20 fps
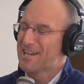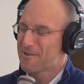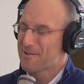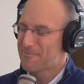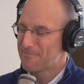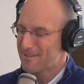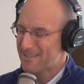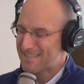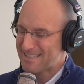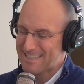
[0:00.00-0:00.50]
I,
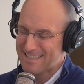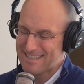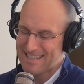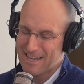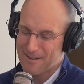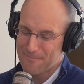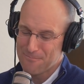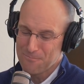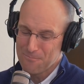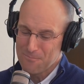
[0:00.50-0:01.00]
appreciate
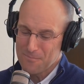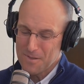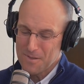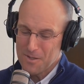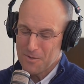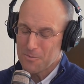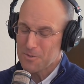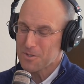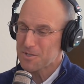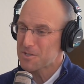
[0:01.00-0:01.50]
that.
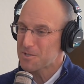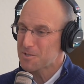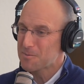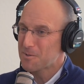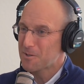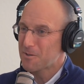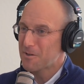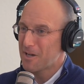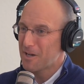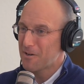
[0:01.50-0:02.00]
Well, this has
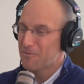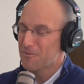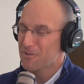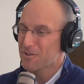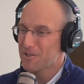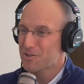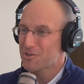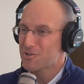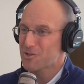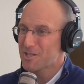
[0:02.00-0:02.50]
been great. I
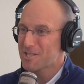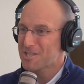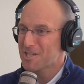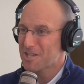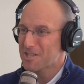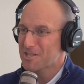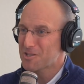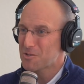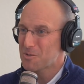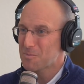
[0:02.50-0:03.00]
really enjoyed
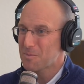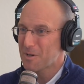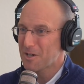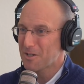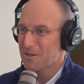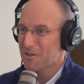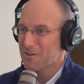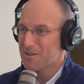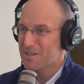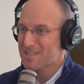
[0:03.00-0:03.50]
talking to you about
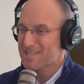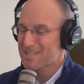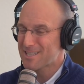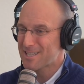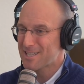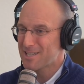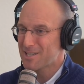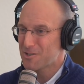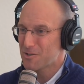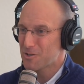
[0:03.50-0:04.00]
all this
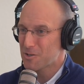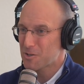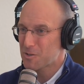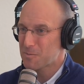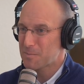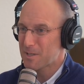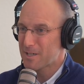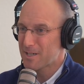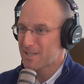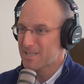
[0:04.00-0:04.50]
and getting your
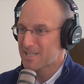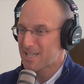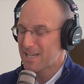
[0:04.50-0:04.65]
experience.